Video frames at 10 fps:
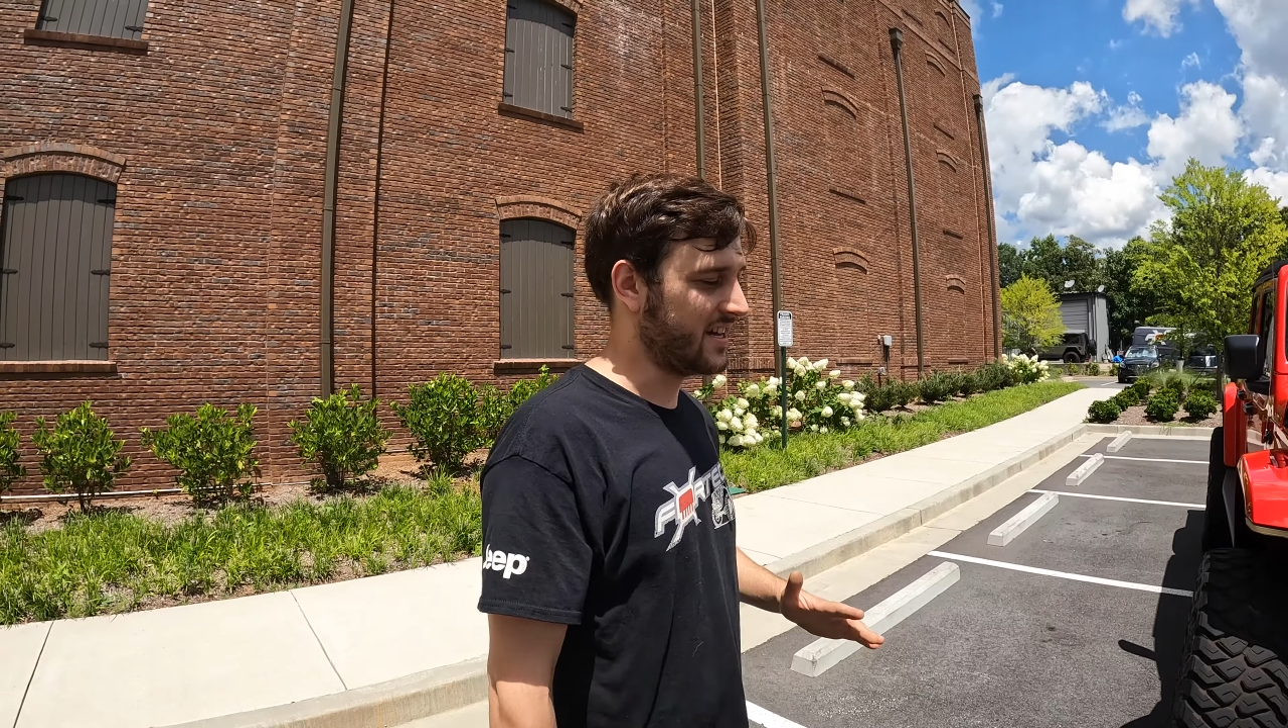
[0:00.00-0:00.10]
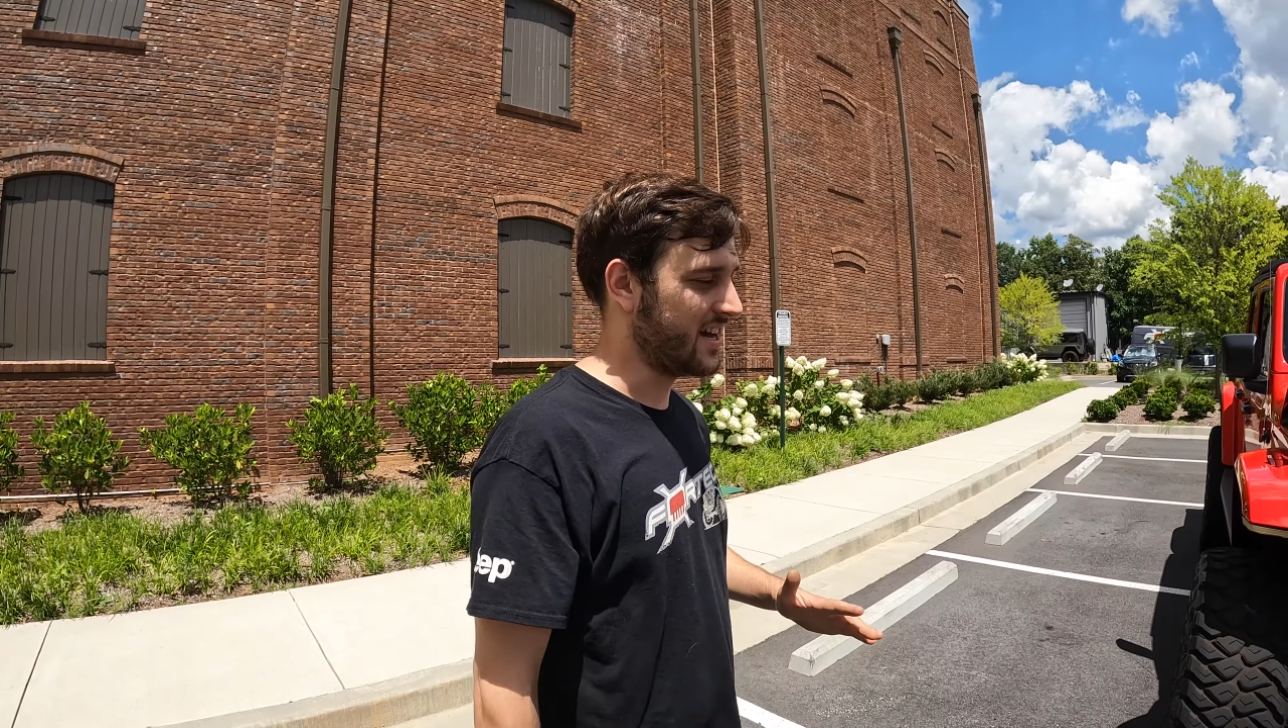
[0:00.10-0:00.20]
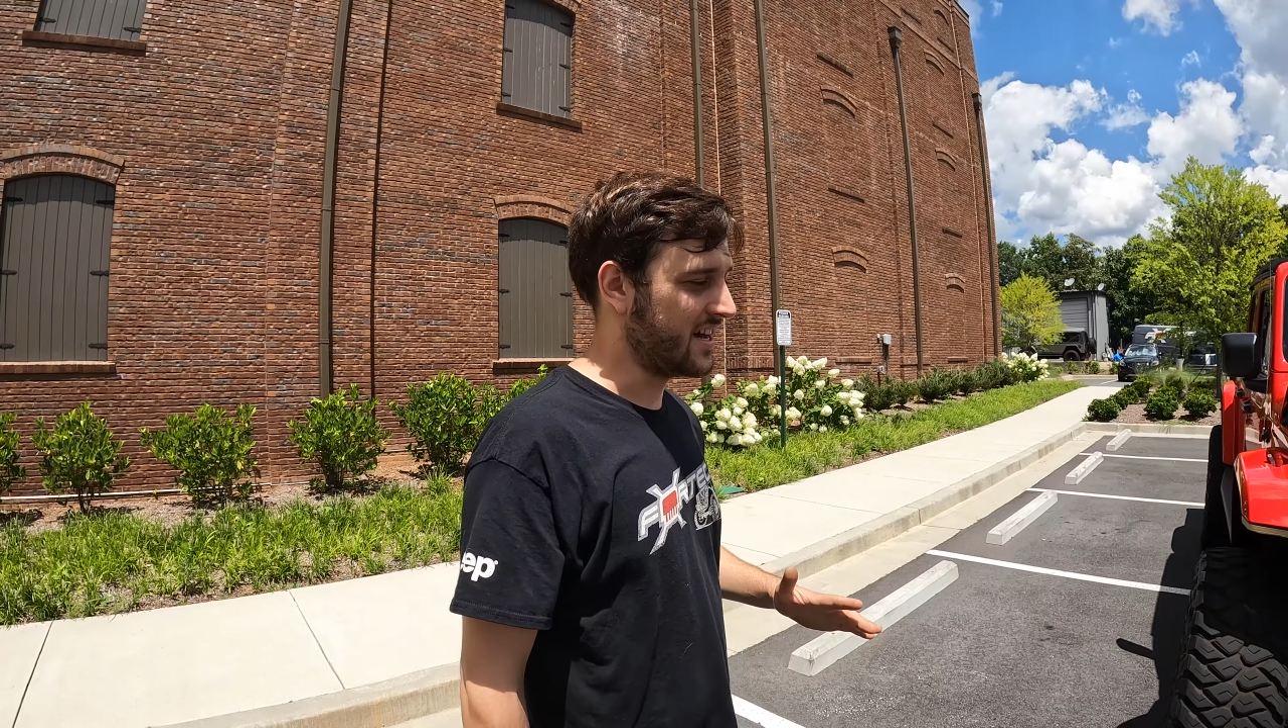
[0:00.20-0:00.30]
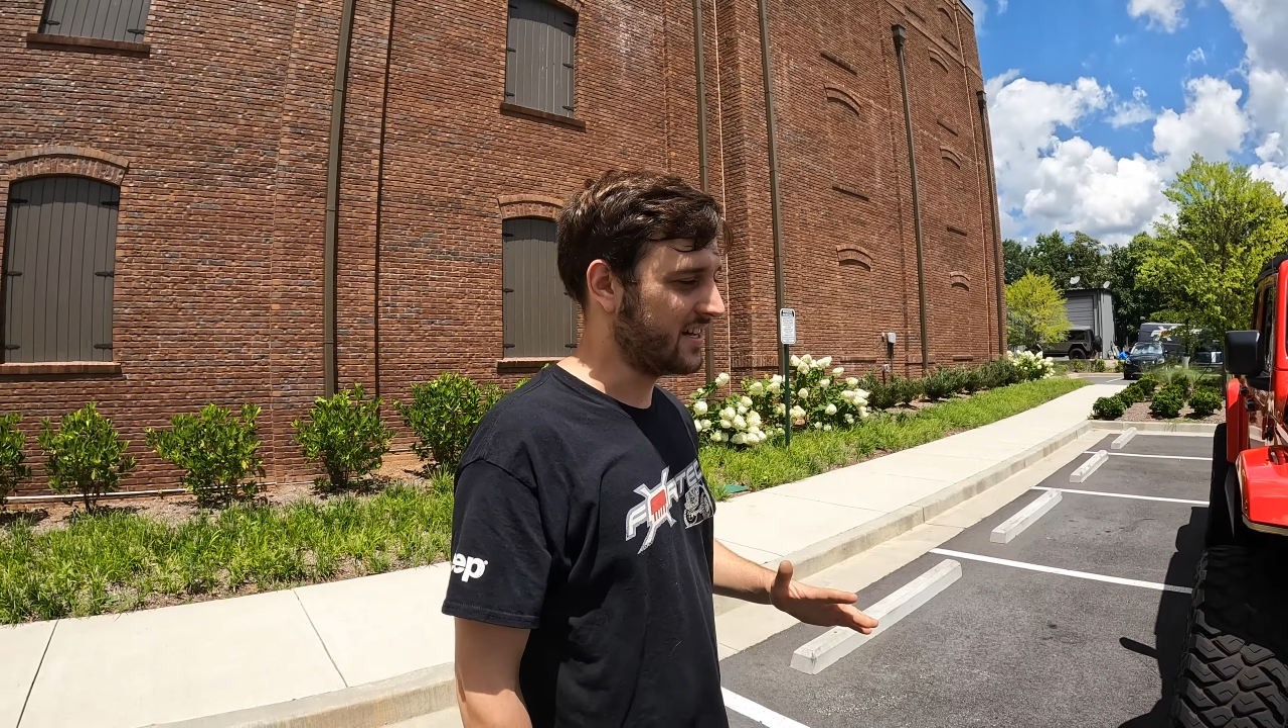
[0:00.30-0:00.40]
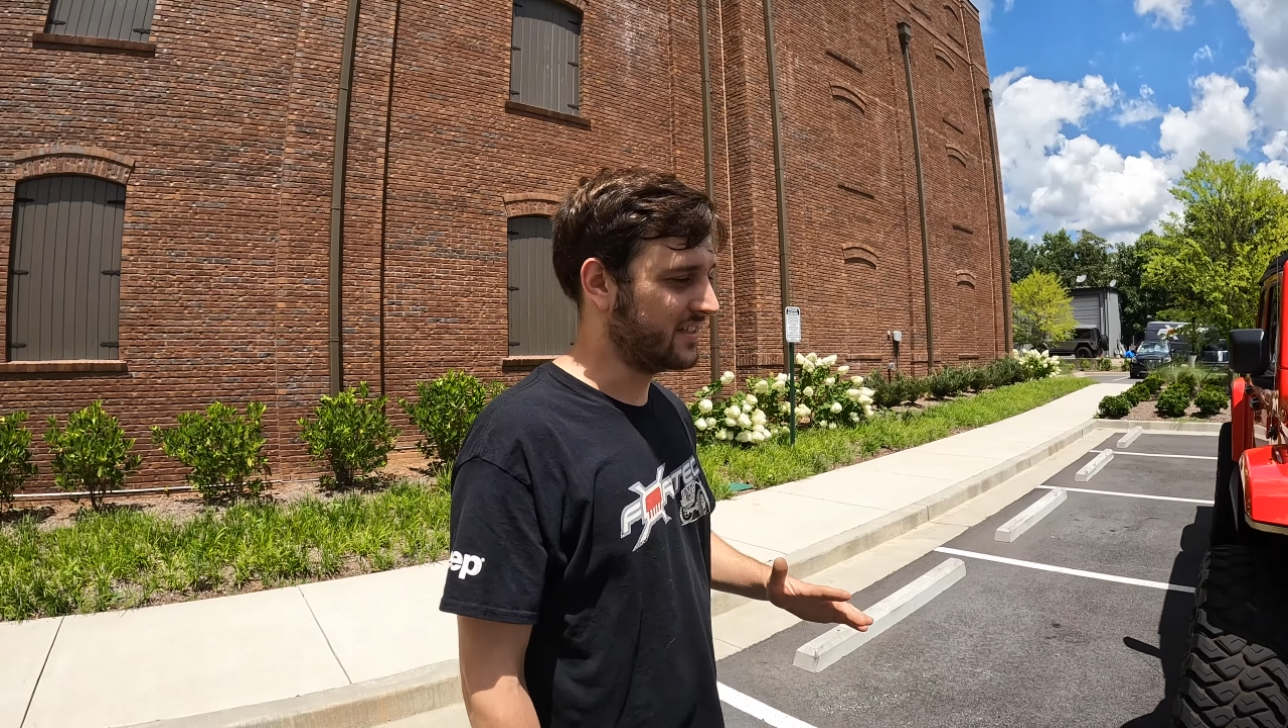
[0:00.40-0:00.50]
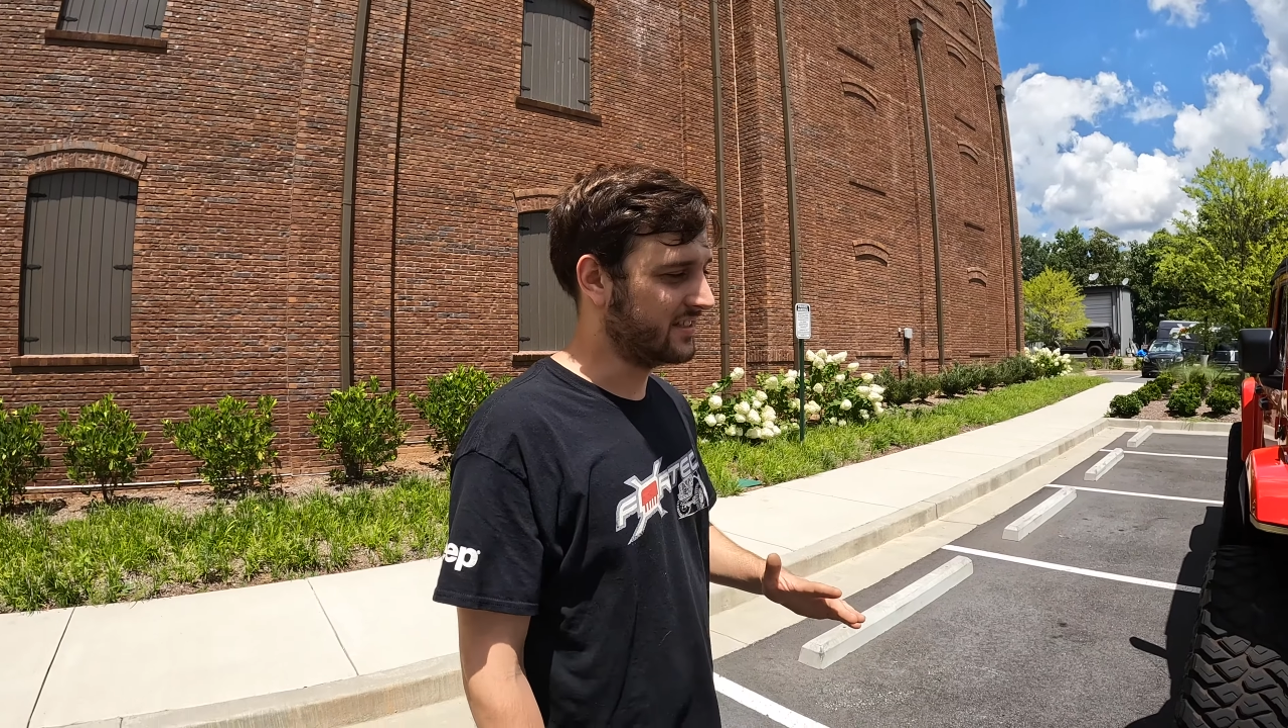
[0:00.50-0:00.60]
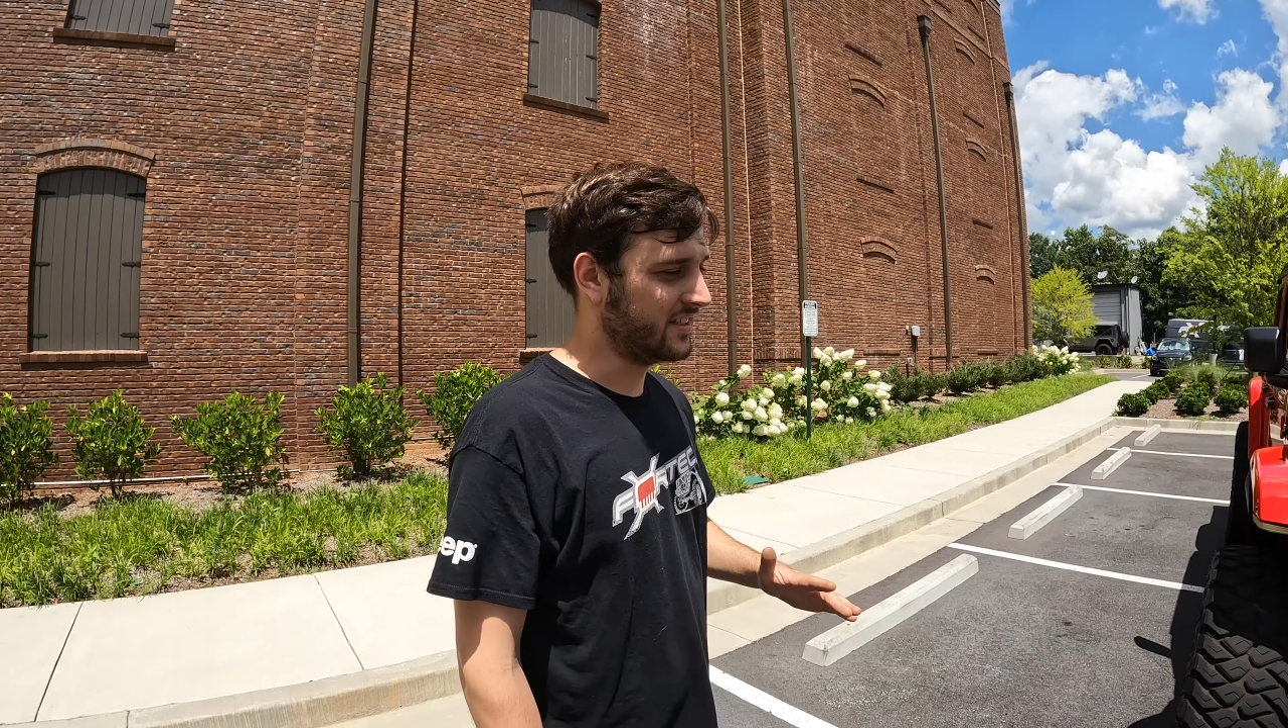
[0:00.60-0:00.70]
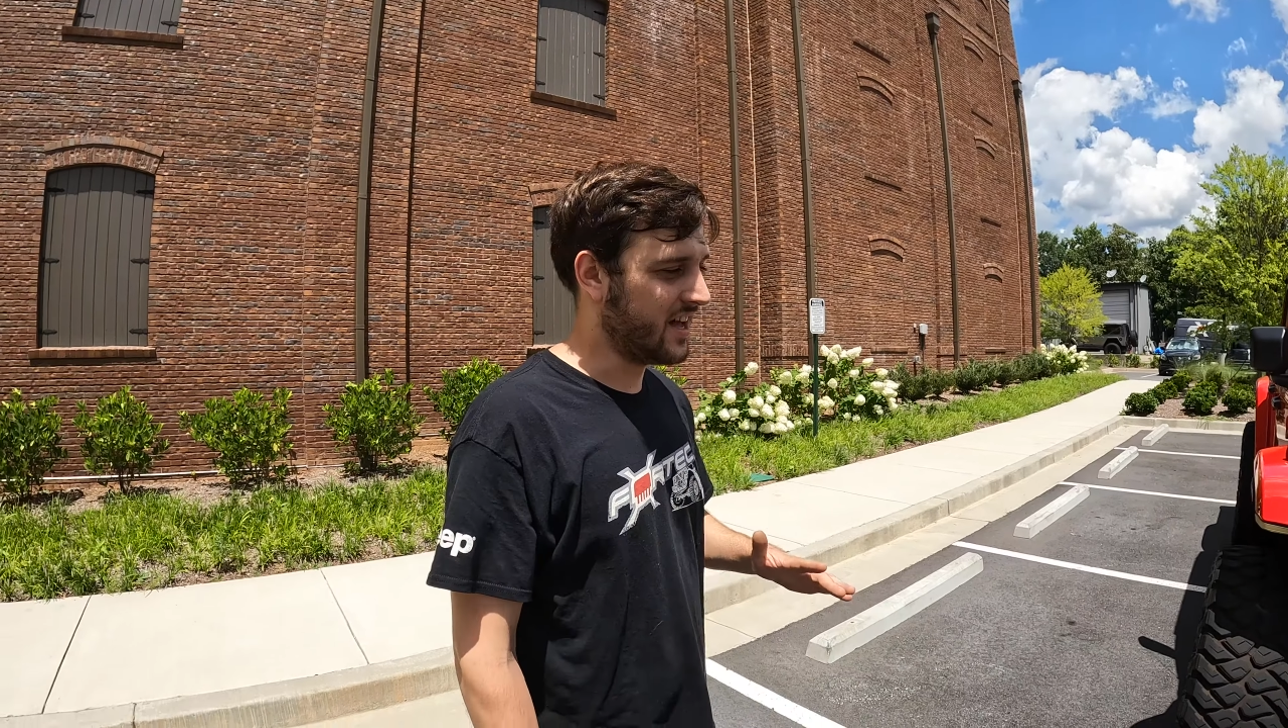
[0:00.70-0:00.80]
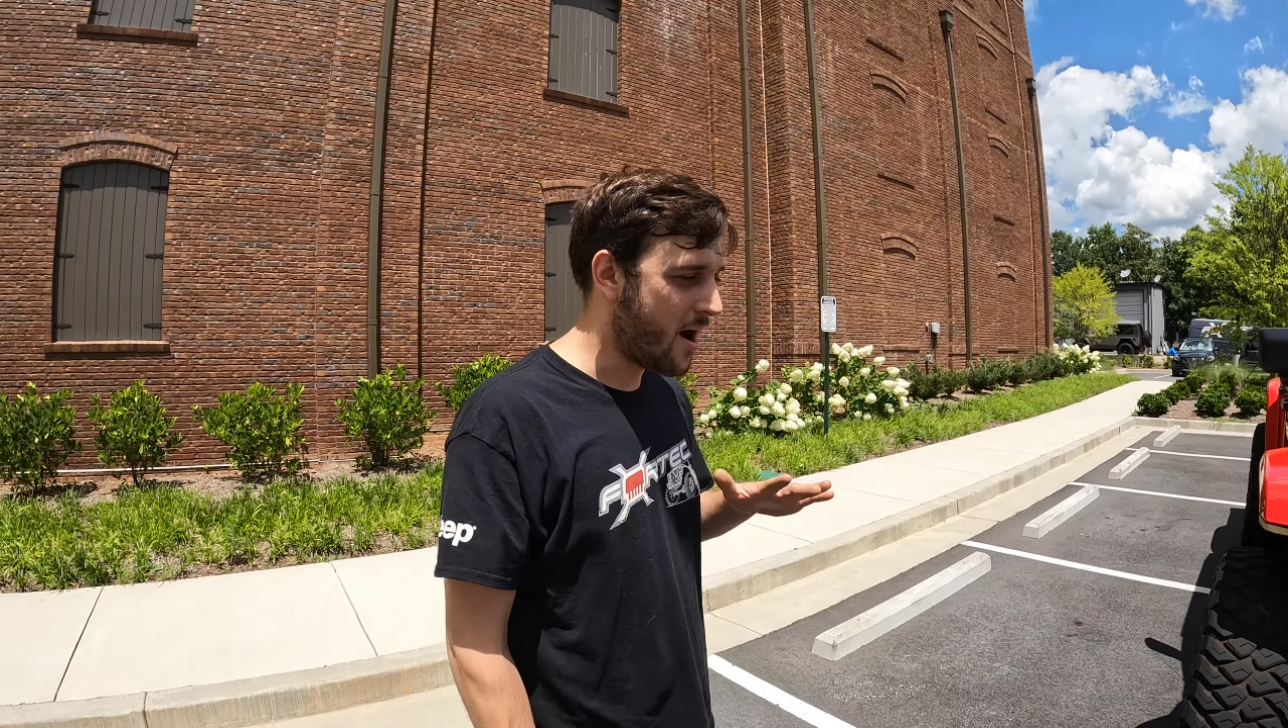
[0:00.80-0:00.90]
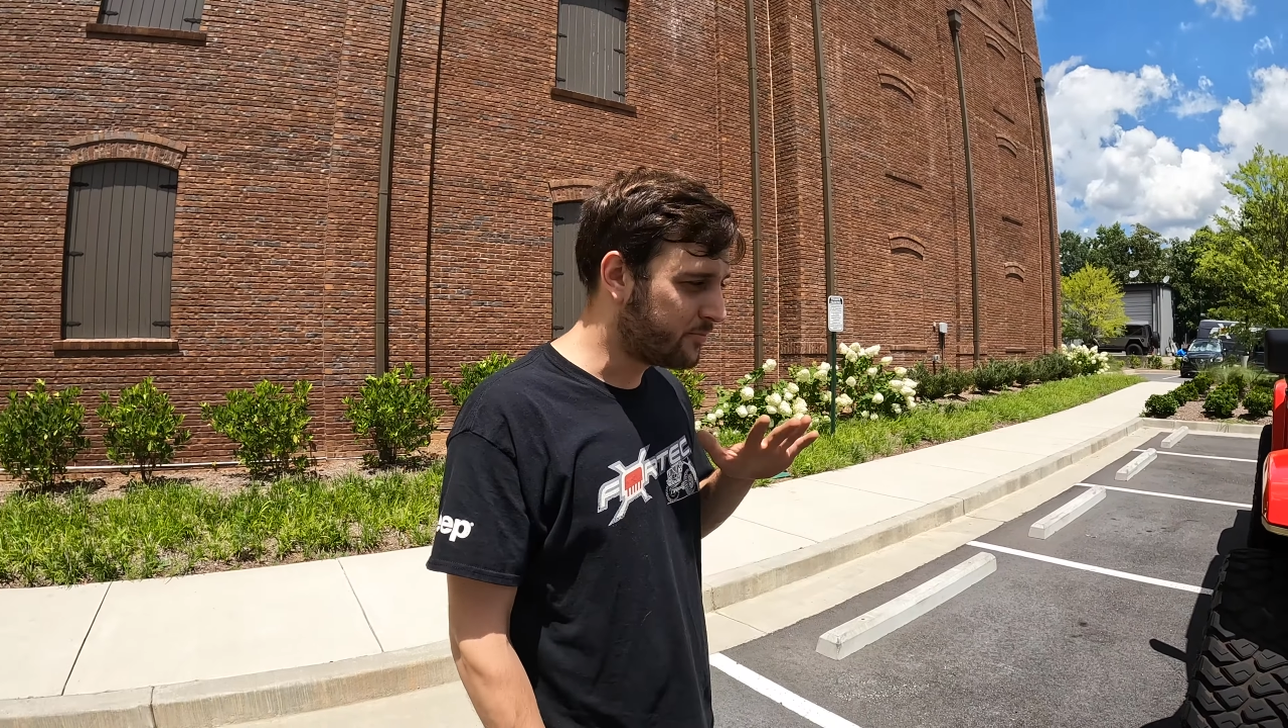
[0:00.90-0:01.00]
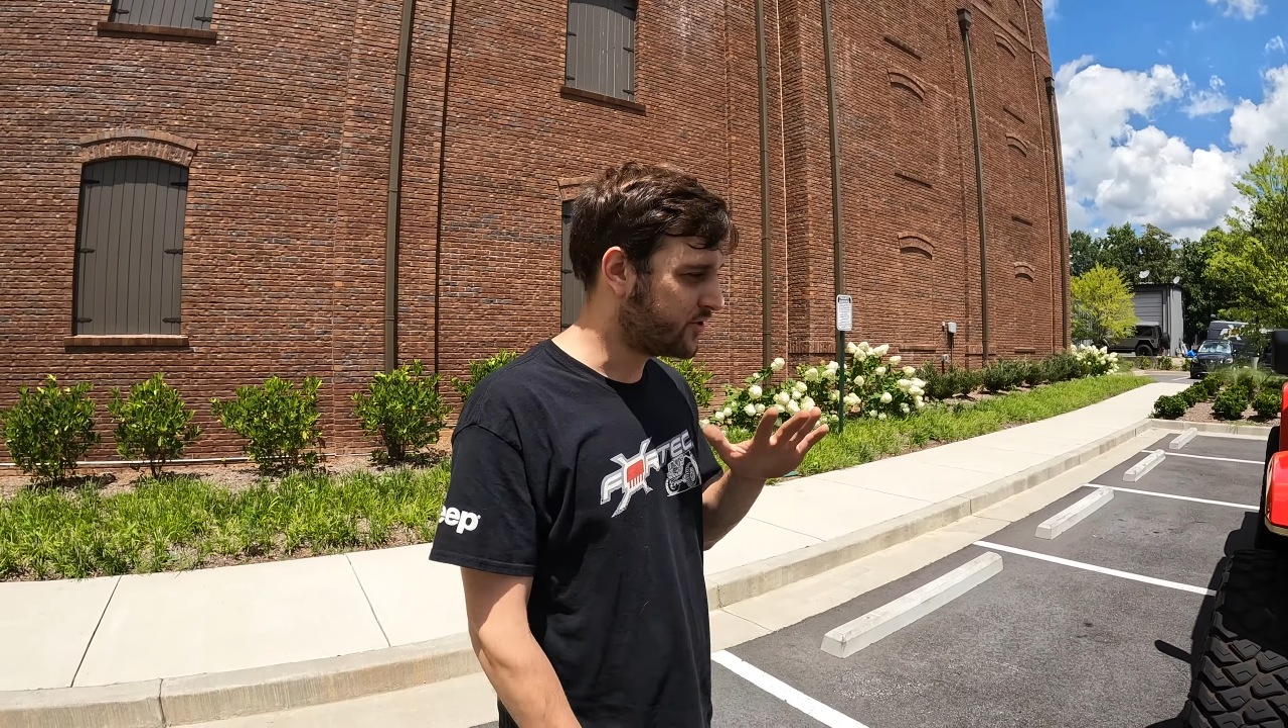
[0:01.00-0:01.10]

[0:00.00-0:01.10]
up